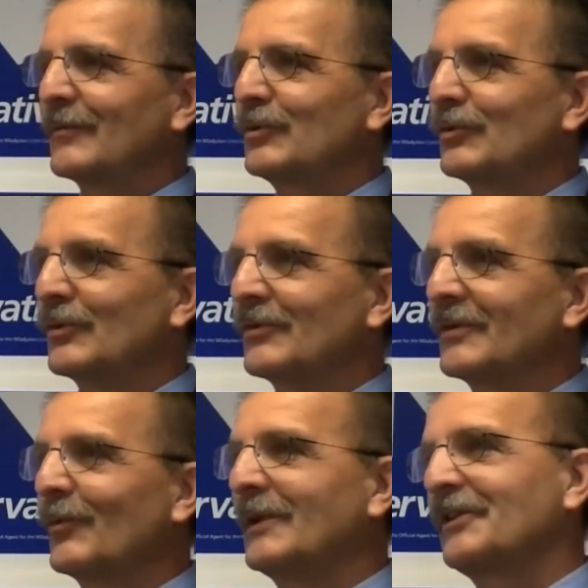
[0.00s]
them to
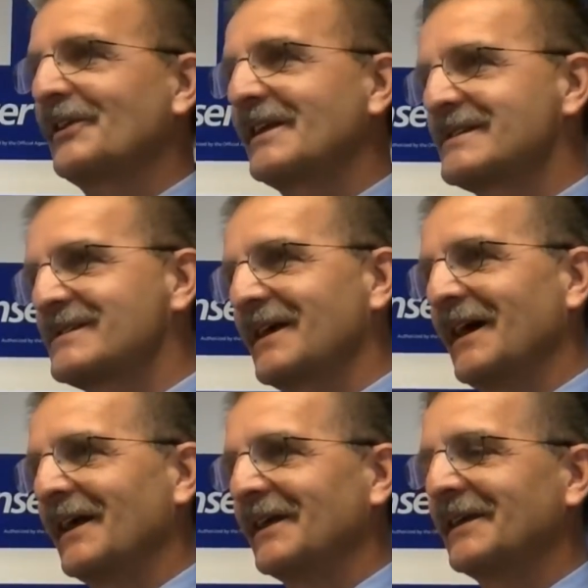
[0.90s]
wilderness.
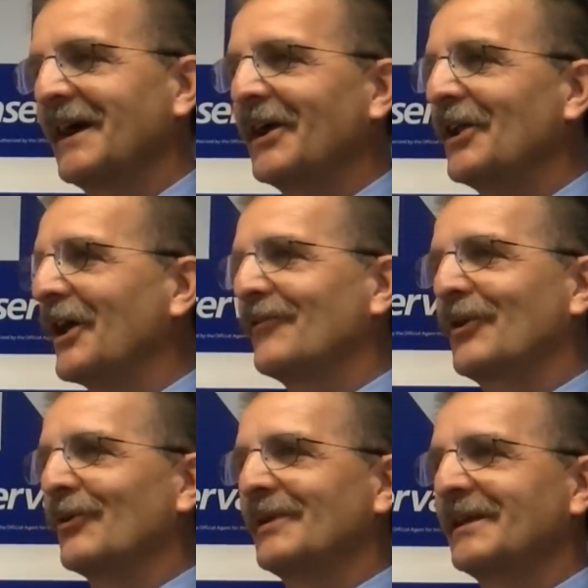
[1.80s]
I love
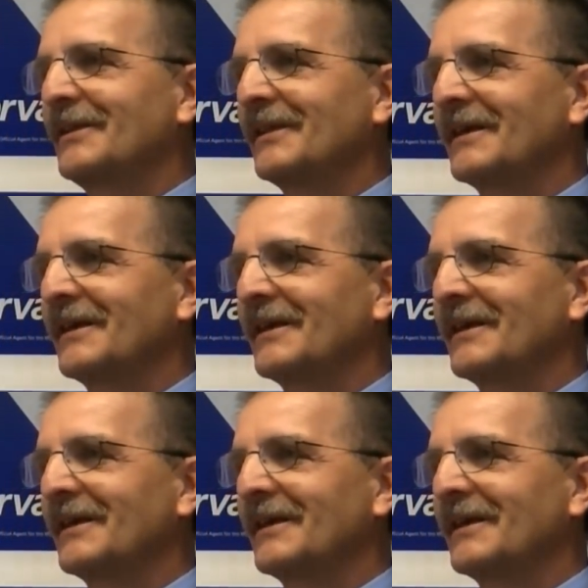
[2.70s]
going